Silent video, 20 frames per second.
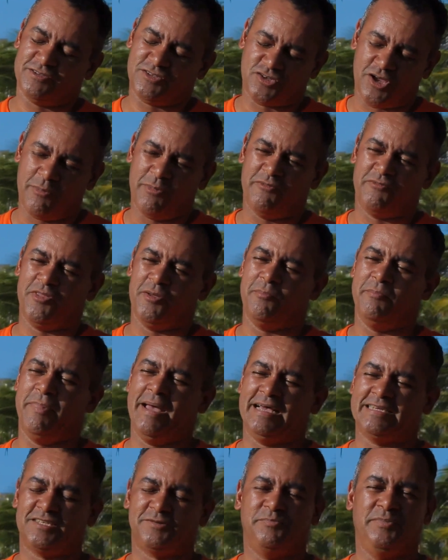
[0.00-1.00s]
some of the
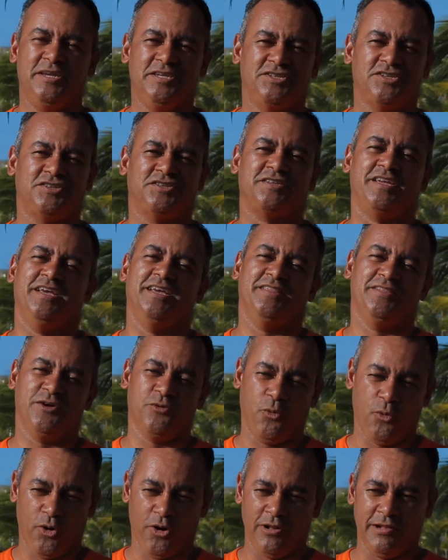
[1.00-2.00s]
best beaches in
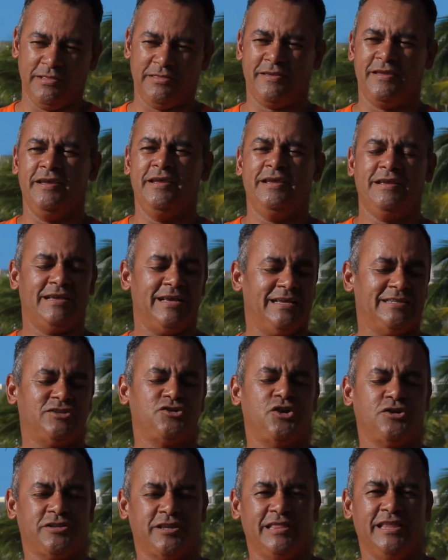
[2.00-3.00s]
the world, and
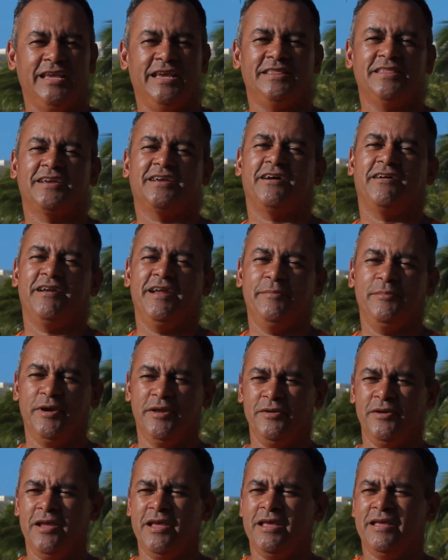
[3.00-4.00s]
certainly in the
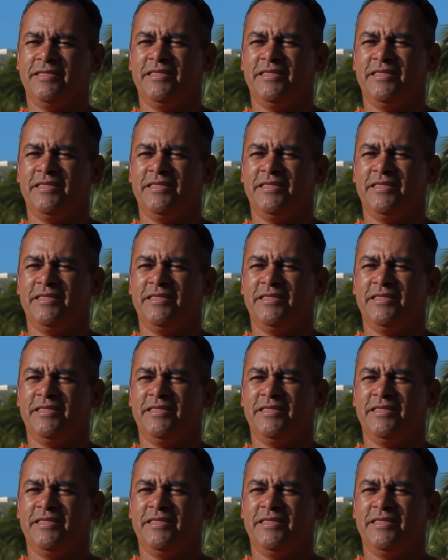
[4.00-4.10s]
Caribbean.